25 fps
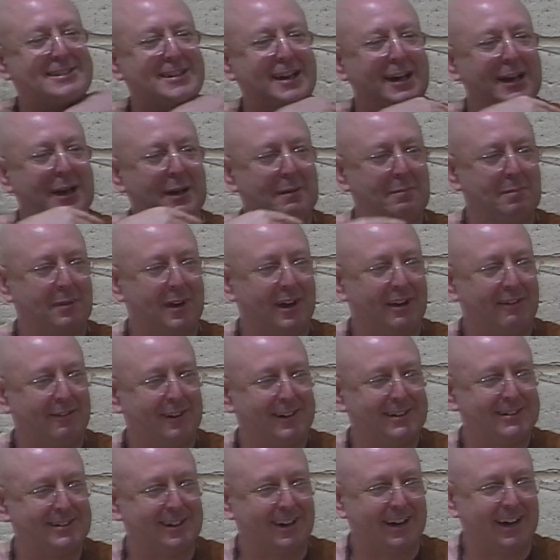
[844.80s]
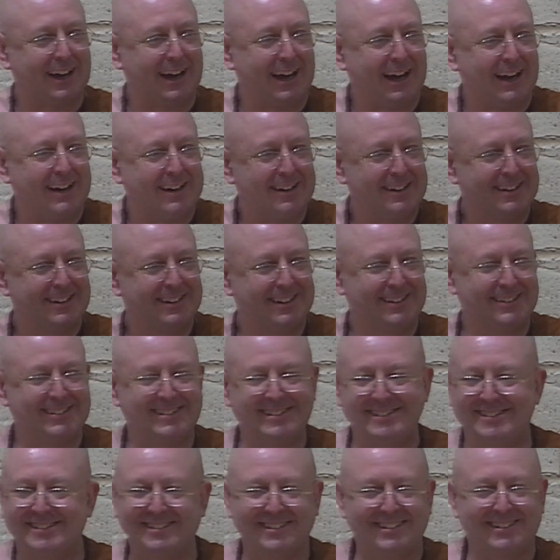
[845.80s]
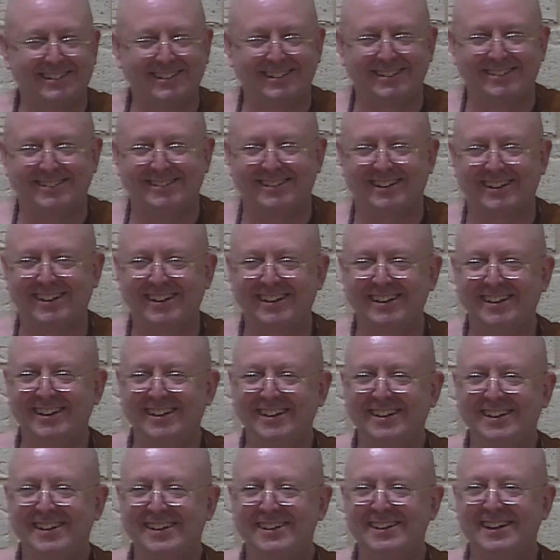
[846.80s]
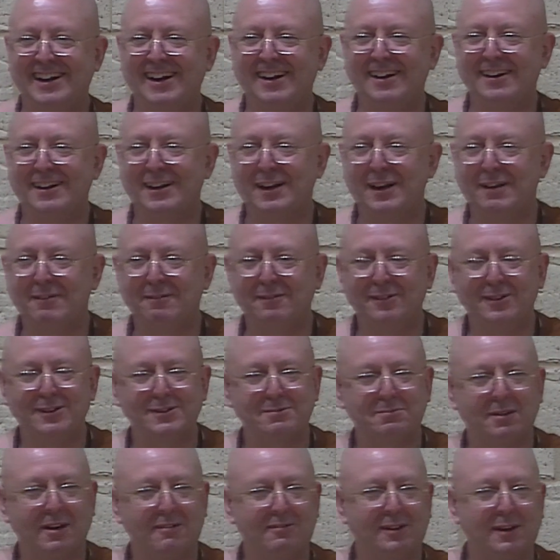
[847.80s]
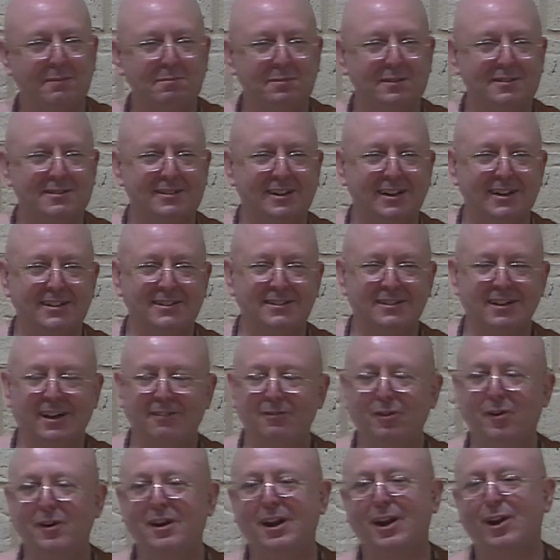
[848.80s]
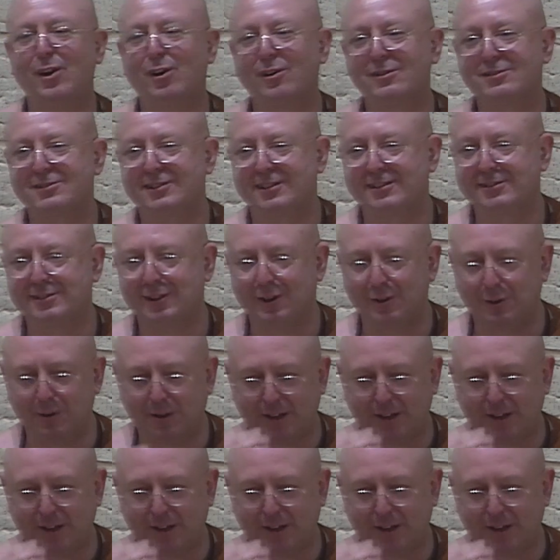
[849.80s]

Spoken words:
teddy bear which I had. Oh, God. Now I'm going to lose my reputation. I've already lost it, so who